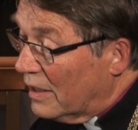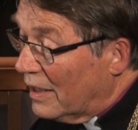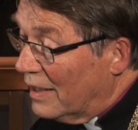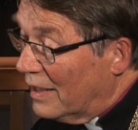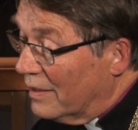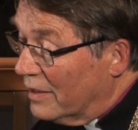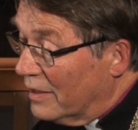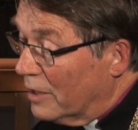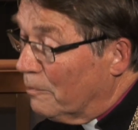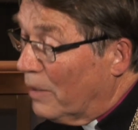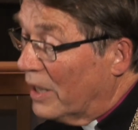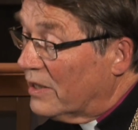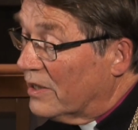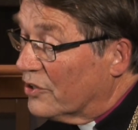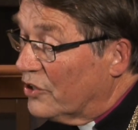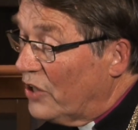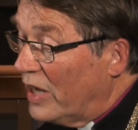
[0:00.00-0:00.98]
and thereby
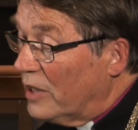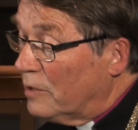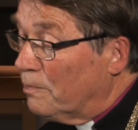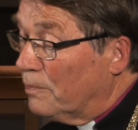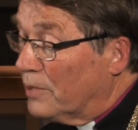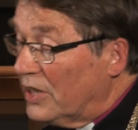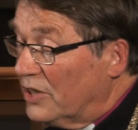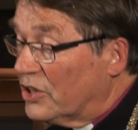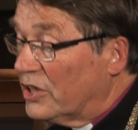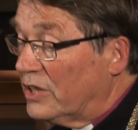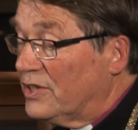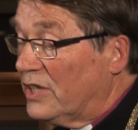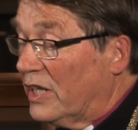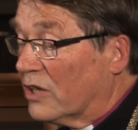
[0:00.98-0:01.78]
create bridges